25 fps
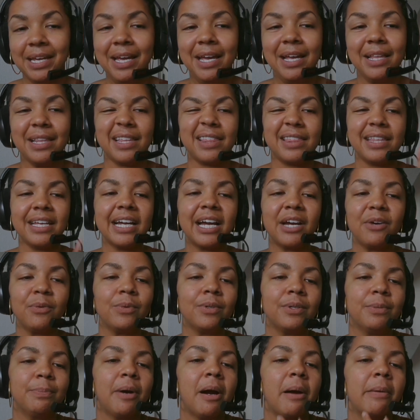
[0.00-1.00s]
The thing I
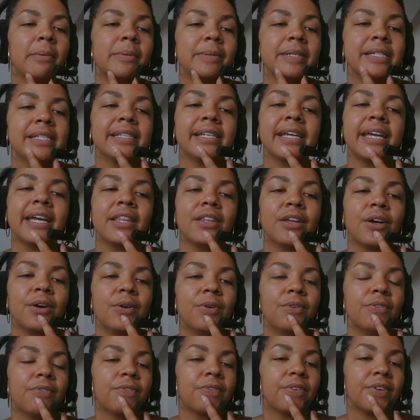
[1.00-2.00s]
will probably say
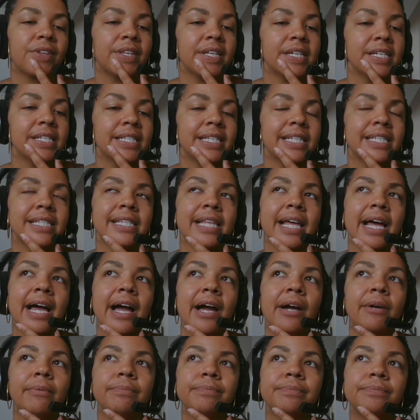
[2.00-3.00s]
though for this is
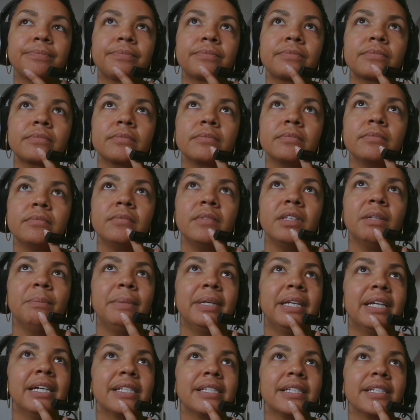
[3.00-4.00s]
that
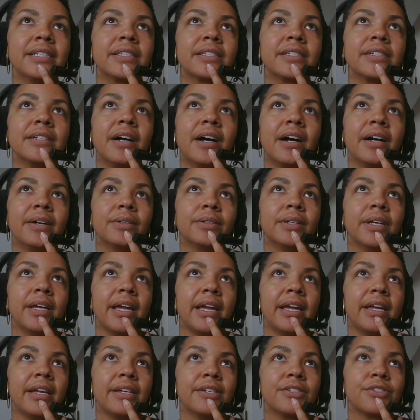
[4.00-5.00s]
because it's not
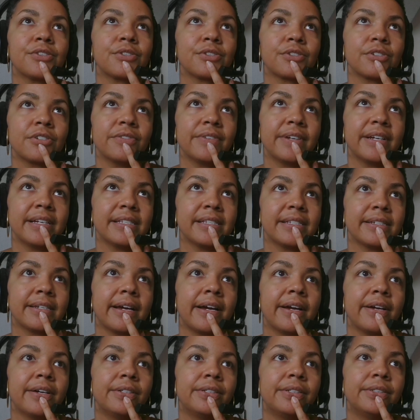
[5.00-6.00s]
a survey
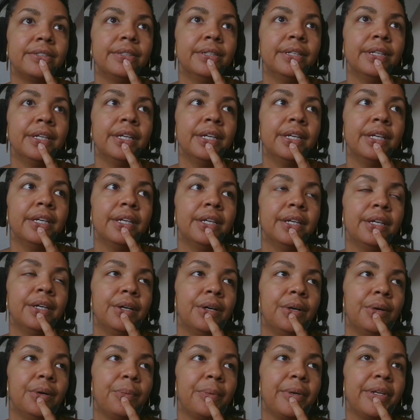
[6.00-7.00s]
style,
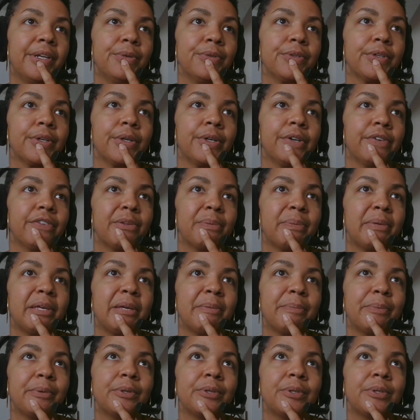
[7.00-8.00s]
we don't know if the
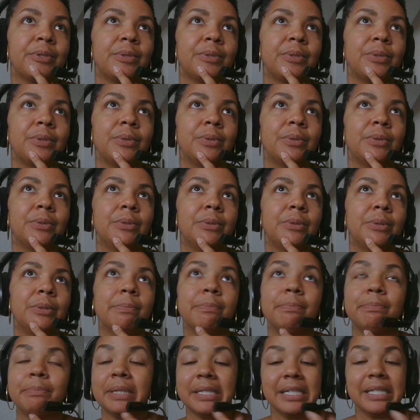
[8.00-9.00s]
people who
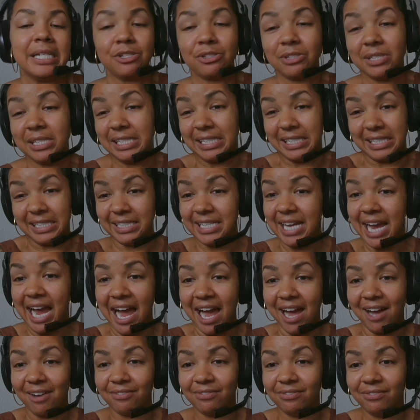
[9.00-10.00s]
potentially didn't
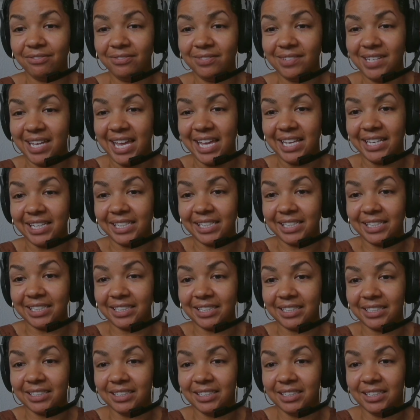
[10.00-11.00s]
have
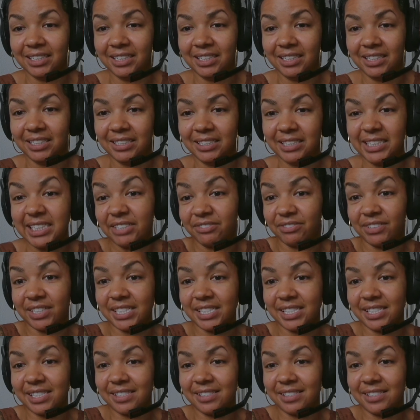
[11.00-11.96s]
any difference,